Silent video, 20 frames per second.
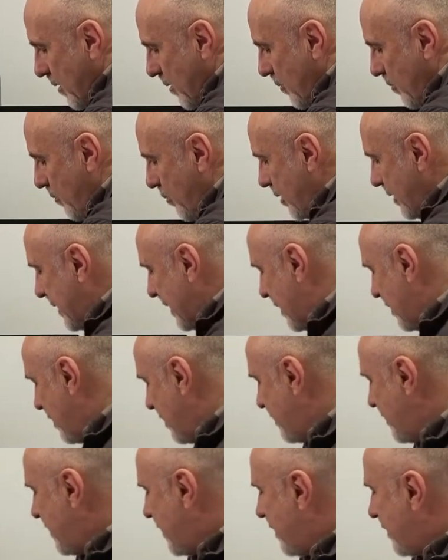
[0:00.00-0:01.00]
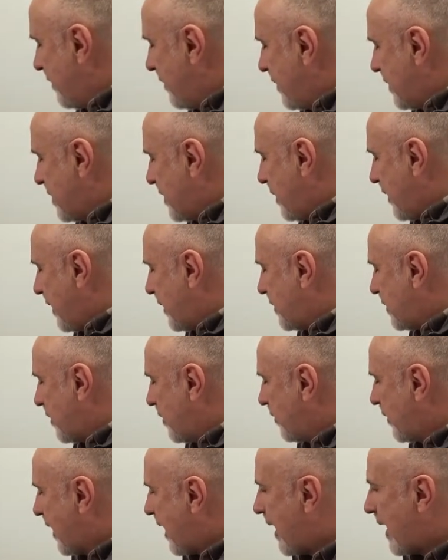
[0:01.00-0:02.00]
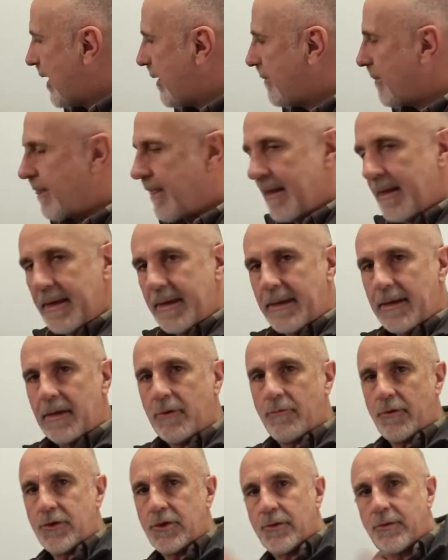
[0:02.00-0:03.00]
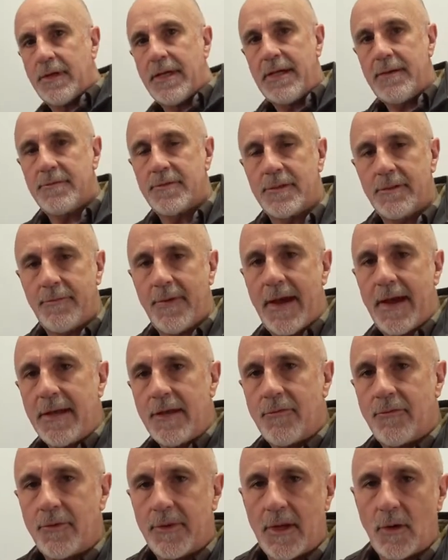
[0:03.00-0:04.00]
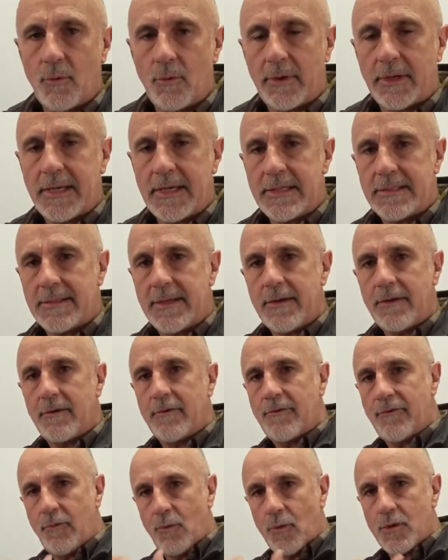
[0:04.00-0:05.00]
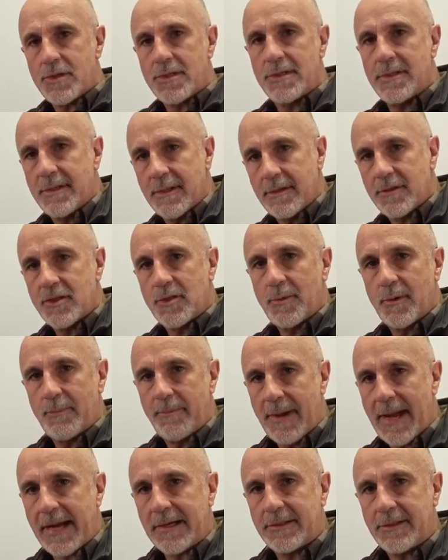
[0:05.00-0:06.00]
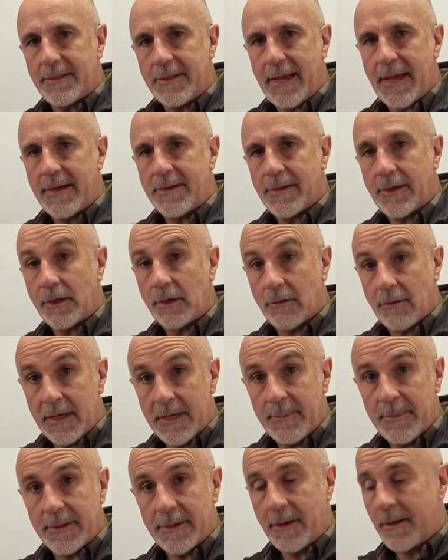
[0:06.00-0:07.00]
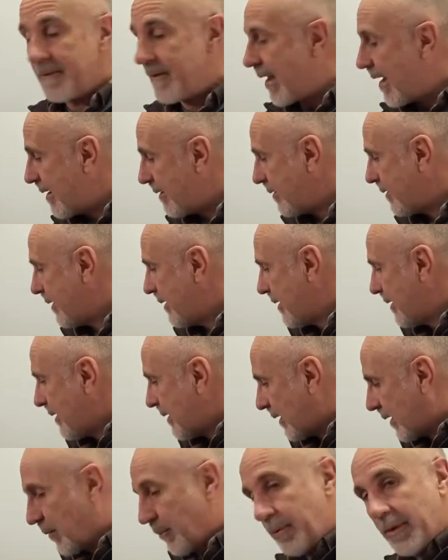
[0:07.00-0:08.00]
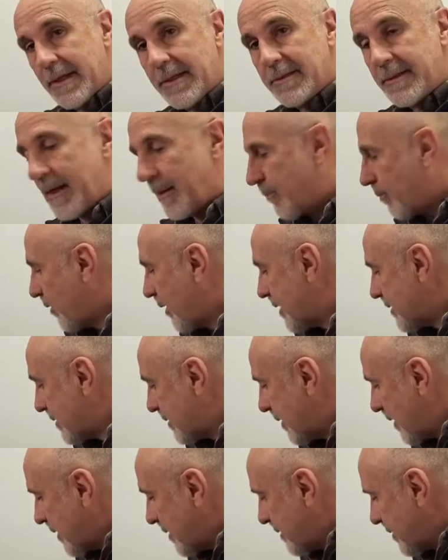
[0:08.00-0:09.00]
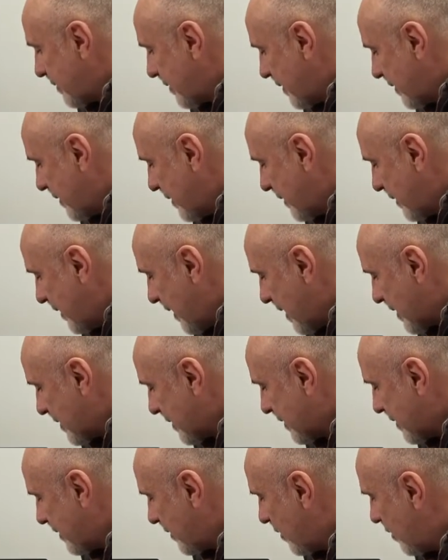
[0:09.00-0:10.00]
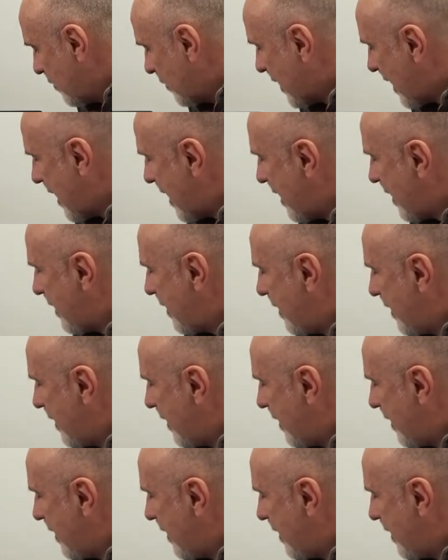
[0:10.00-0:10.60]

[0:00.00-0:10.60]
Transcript: Put that on there, select OK. Retrieves the value for that working standard, forces the instrument back to that agreement on that, completes that process. Yes, OK.